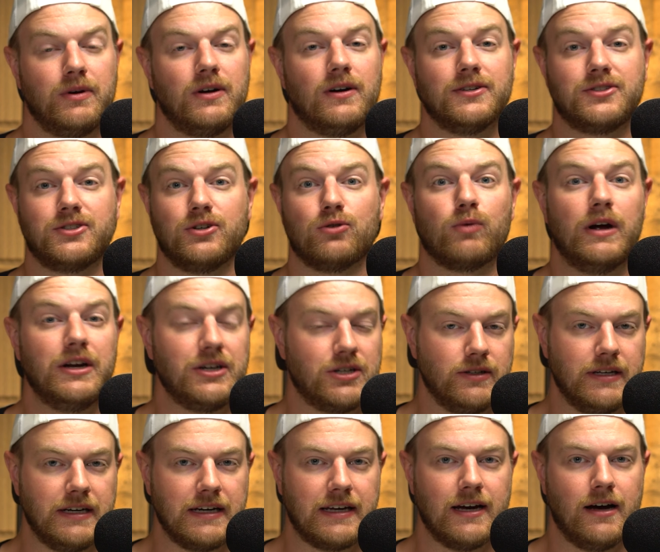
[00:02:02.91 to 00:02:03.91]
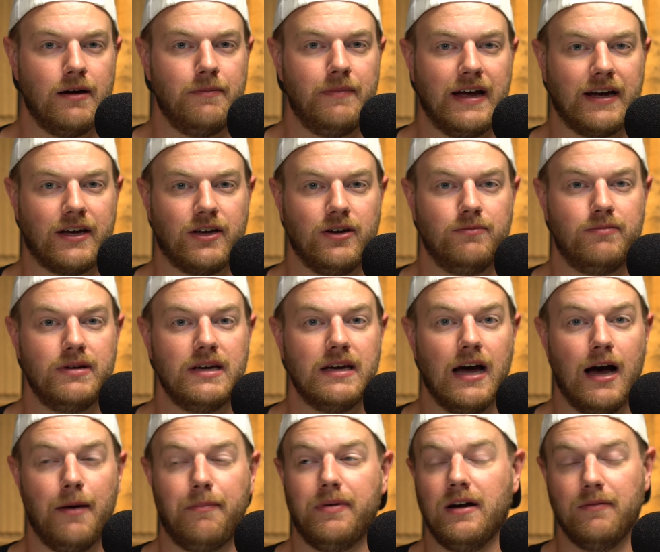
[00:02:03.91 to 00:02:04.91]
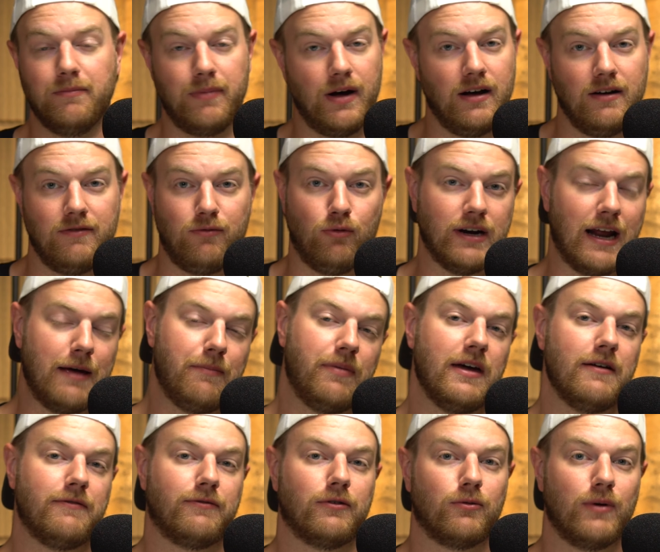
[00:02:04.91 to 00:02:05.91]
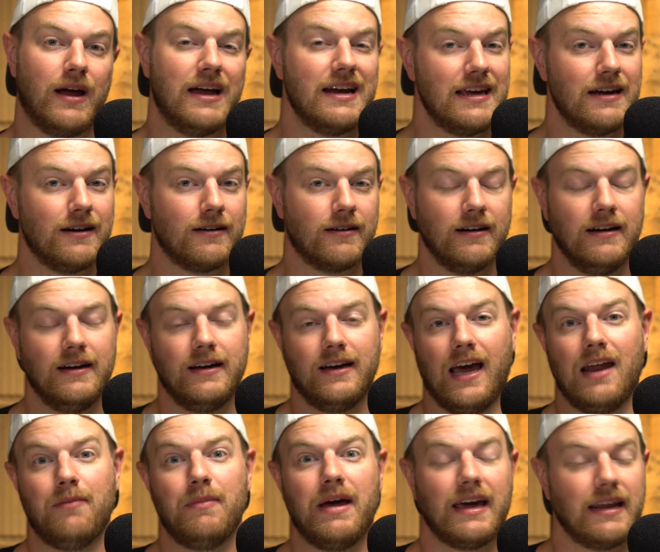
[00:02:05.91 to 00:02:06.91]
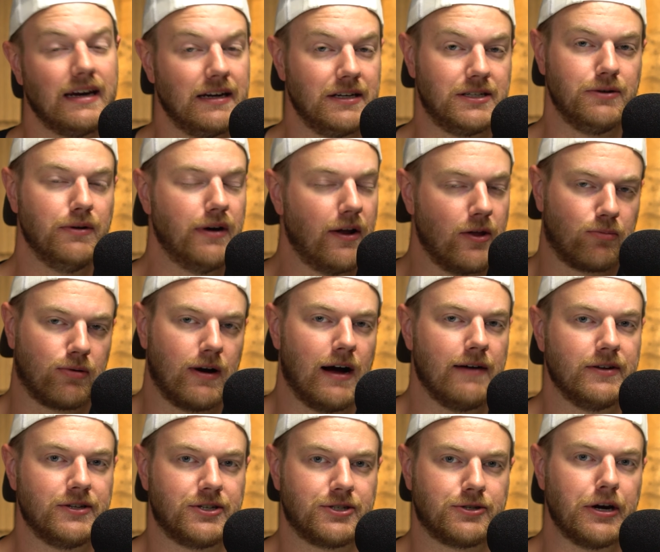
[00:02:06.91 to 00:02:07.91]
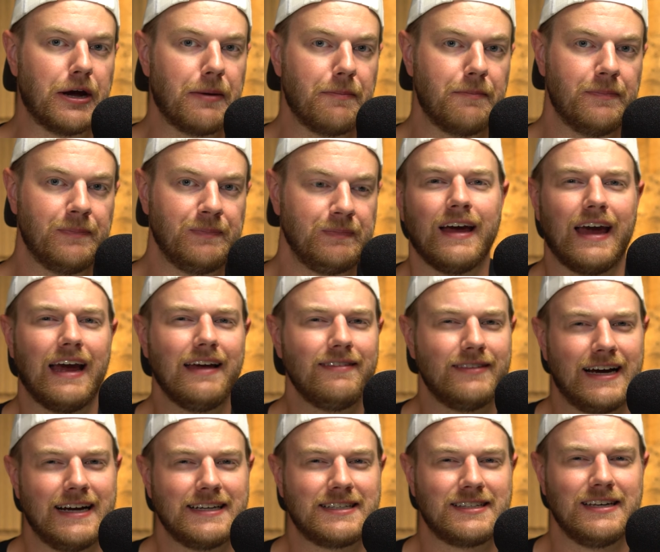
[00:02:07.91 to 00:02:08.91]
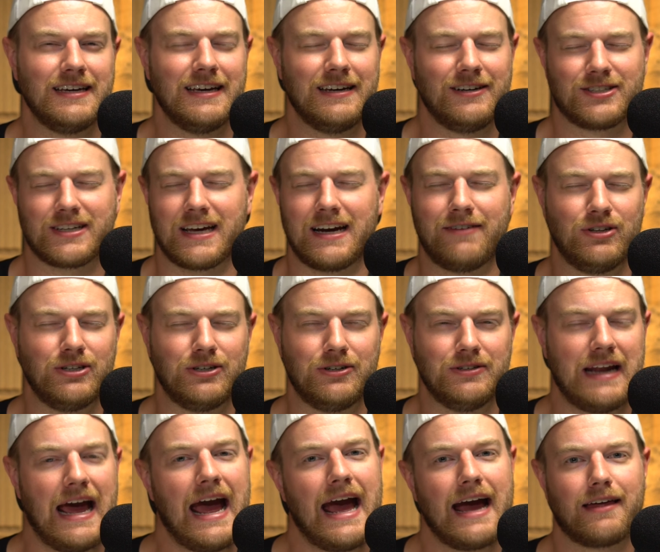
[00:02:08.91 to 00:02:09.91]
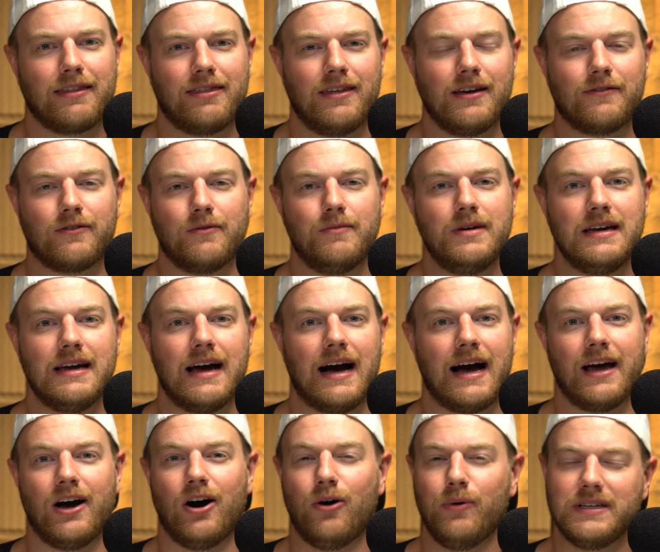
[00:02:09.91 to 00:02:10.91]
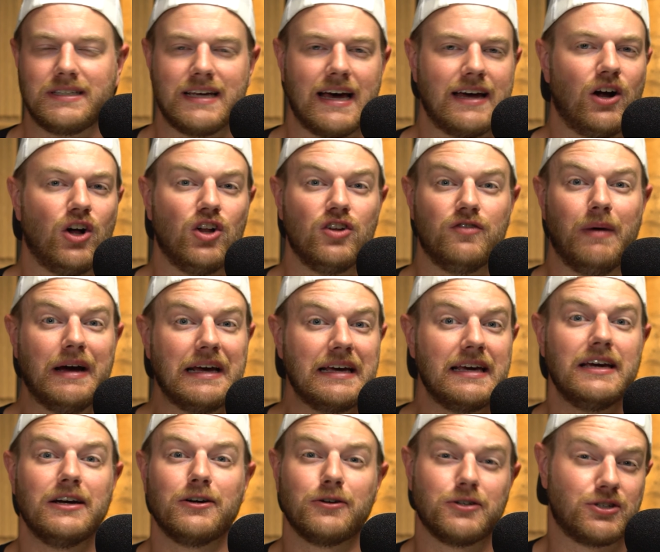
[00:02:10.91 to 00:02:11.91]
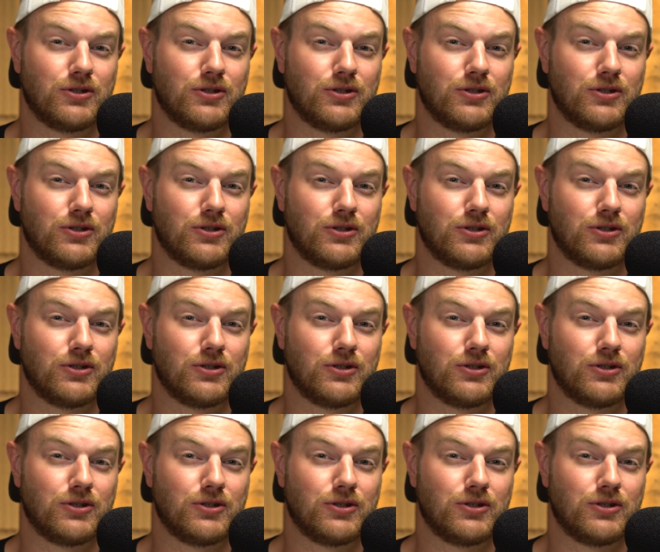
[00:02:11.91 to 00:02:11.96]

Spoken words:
but also rental income that could be up and above what I pay for rent here and make it into another profit stream. And lastly, and just kind of a little nag thing for me, I always had all of my gear